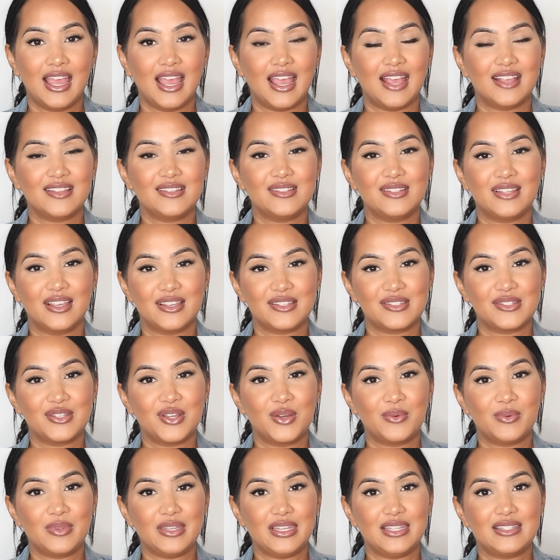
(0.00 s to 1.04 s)
As you guys
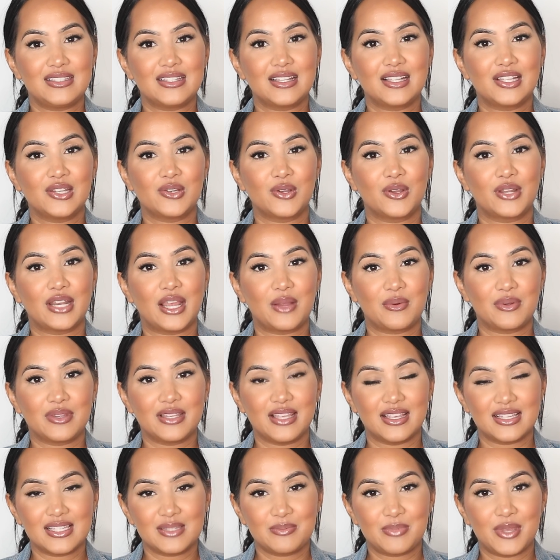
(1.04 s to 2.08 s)
know, we need to clear out our
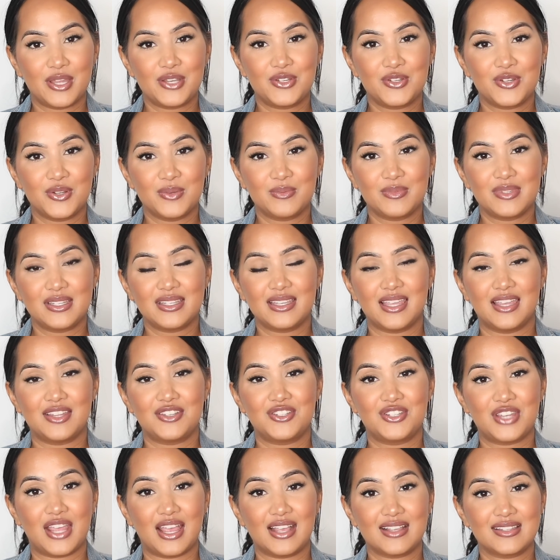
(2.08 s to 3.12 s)
guest bedroom to
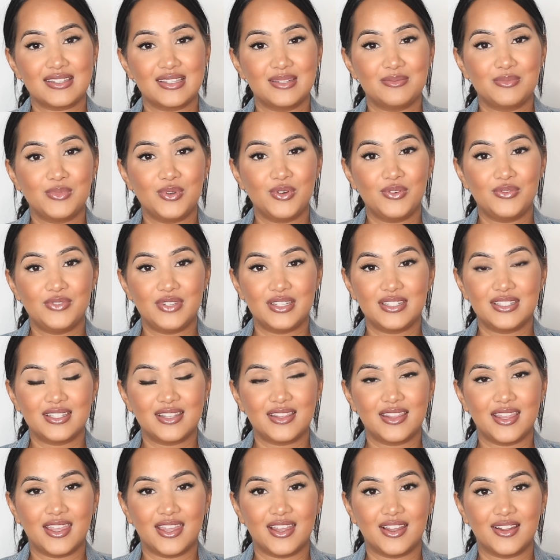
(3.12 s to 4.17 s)
get Jackson moved
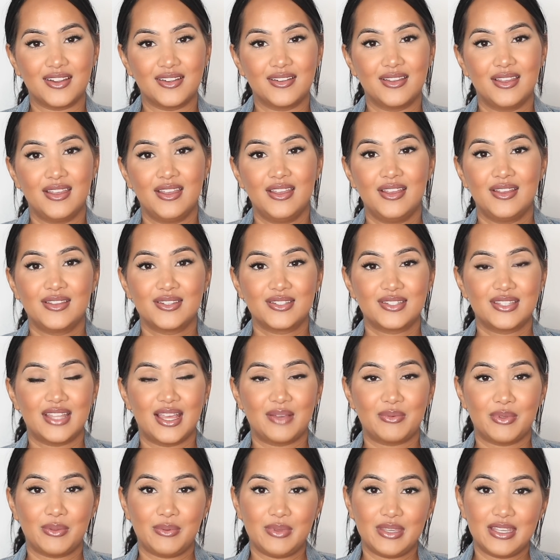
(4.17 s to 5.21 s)
into there, so
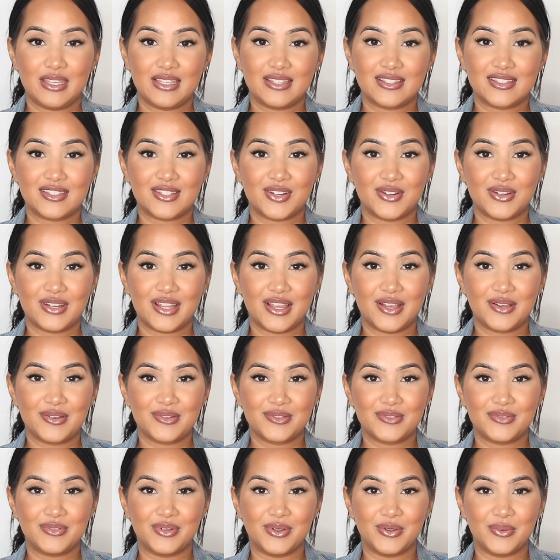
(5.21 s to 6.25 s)
that way we can start
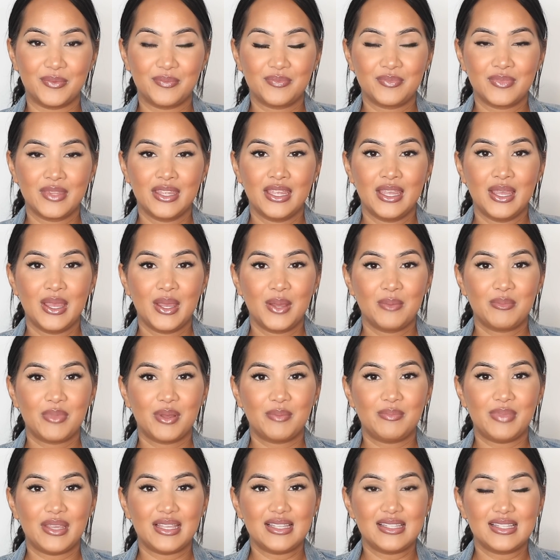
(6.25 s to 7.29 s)
Elle's room.
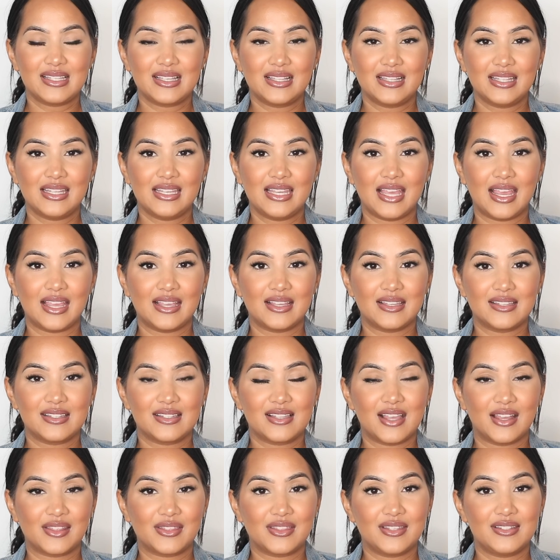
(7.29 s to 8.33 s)
But basically, I
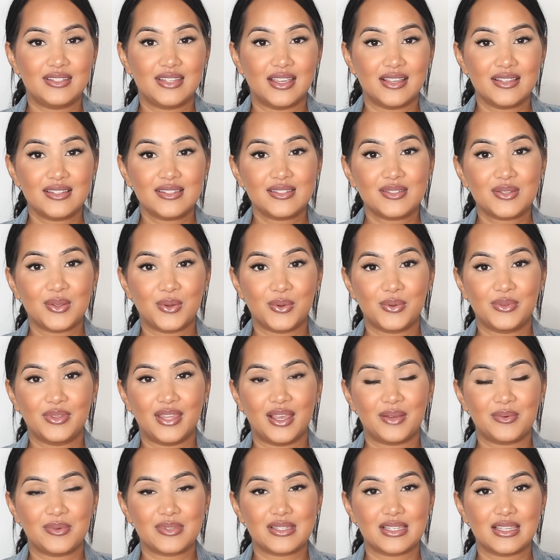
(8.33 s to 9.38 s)
got the desk sold
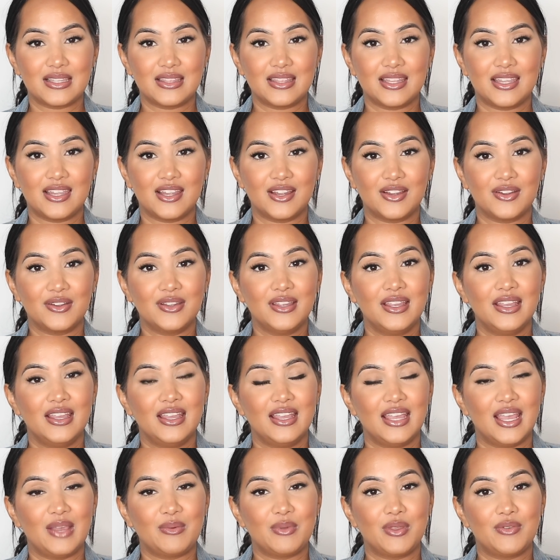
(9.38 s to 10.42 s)
that was in there,
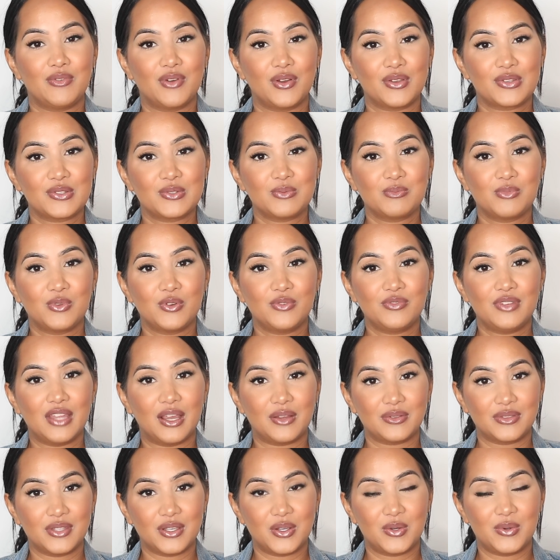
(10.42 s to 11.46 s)
and we've also moved
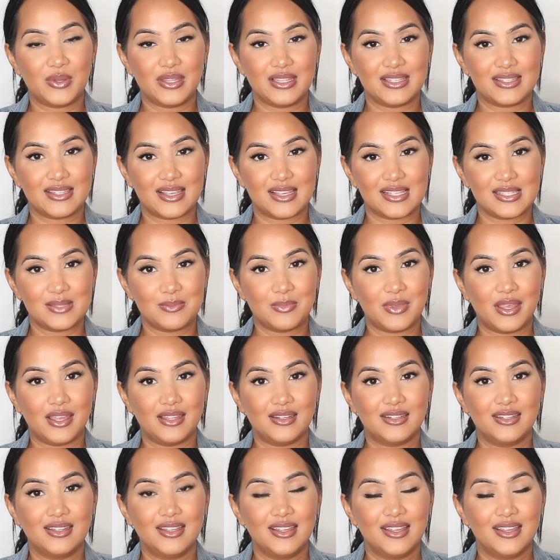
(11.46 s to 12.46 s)
out the queen size bed.